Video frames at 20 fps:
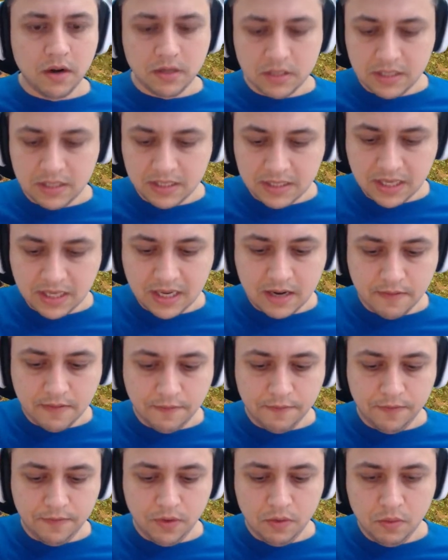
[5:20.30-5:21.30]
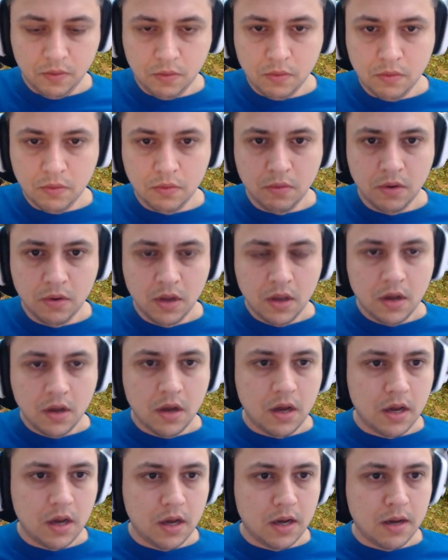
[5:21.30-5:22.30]
Let's get a few
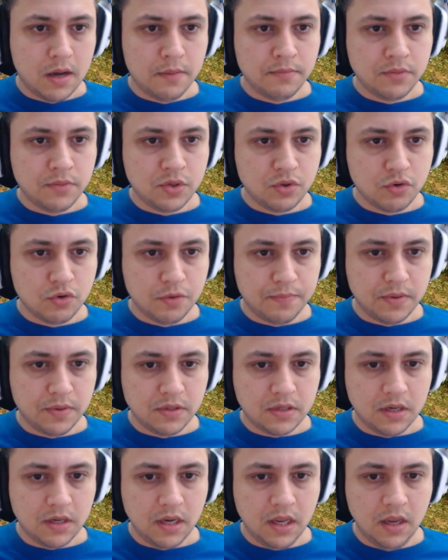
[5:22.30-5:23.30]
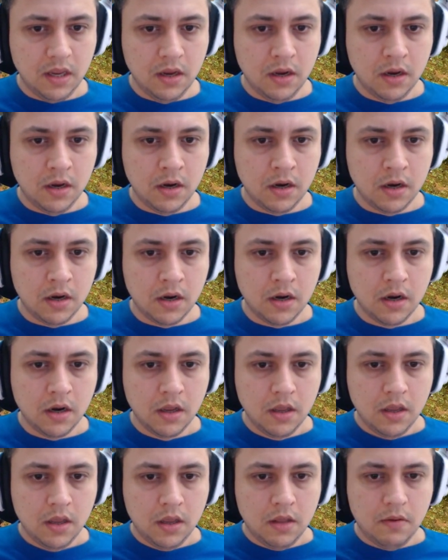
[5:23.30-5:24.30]
strippers in here.
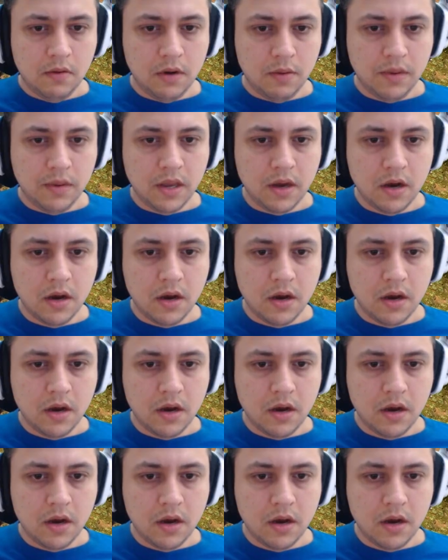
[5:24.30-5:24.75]
There we go.